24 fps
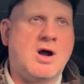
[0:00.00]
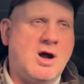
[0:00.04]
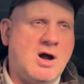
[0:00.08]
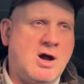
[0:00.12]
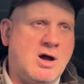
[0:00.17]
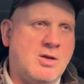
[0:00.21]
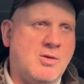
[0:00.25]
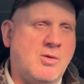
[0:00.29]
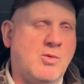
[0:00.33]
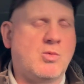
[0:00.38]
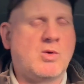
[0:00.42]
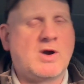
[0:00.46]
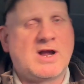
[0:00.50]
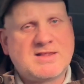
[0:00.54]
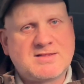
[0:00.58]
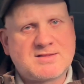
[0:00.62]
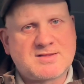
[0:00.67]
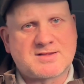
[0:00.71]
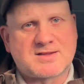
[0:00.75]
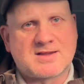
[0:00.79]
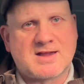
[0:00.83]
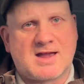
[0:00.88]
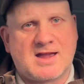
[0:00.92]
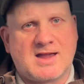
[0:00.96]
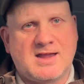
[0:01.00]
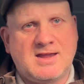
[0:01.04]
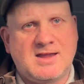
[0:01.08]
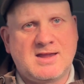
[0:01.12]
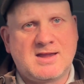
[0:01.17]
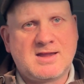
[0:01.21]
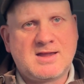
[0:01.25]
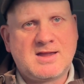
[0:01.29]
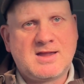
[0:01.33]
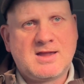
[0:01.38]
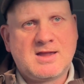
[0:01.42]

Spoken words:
on Wednesday,